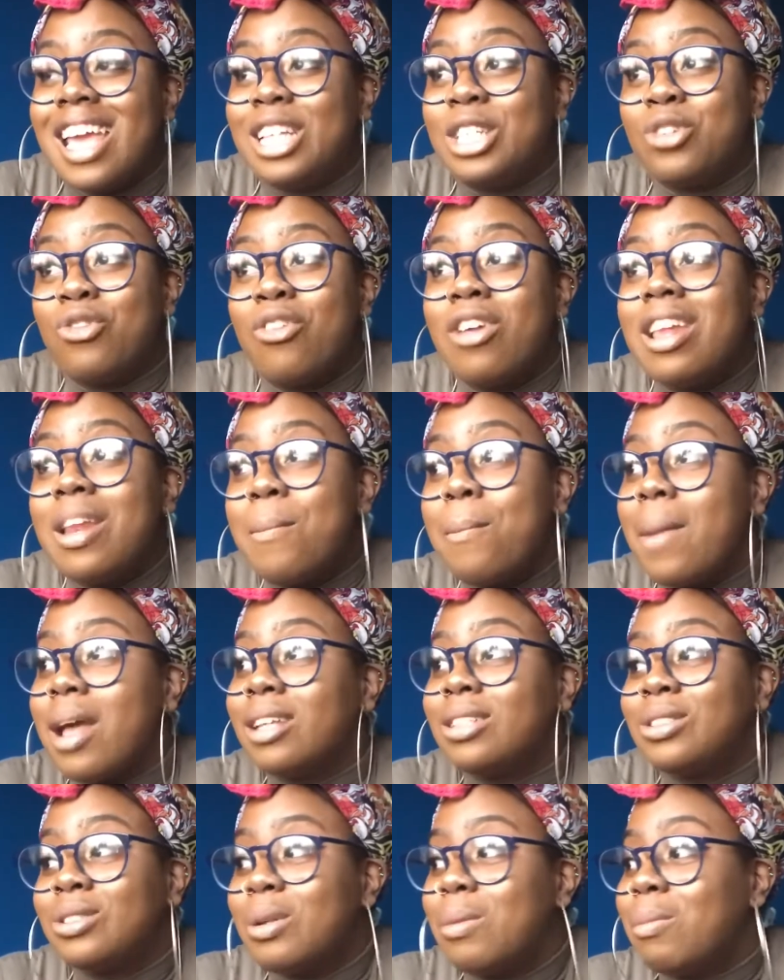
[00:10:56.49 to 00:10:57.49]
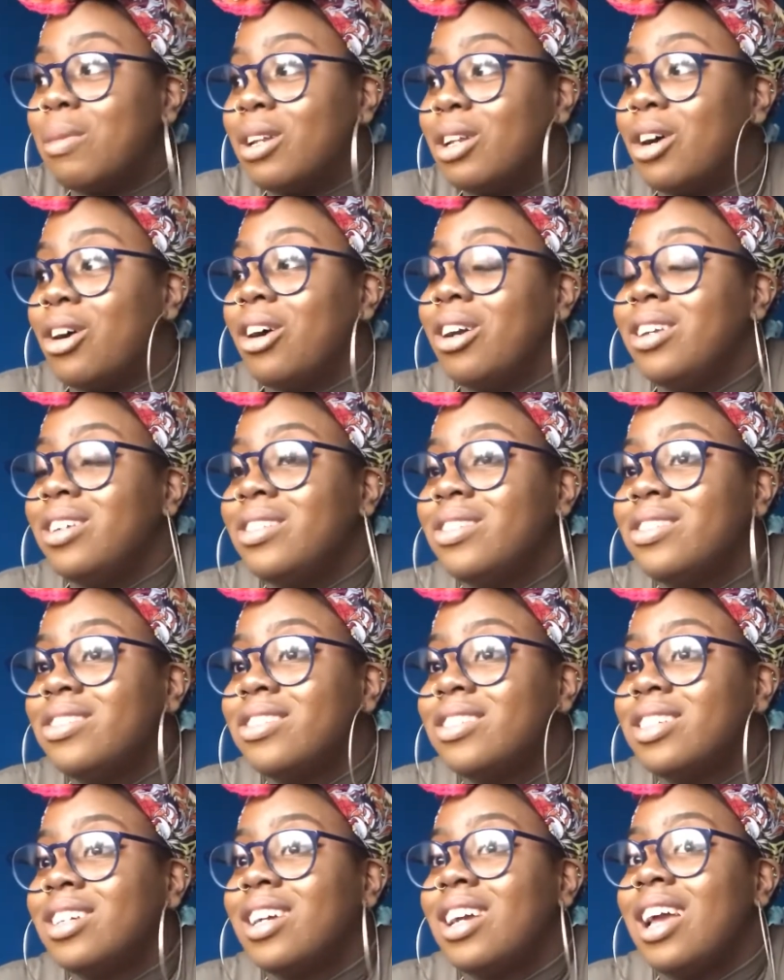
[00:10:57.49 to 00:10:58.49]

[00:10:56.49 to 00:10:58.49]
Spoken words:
It's really messed up my life.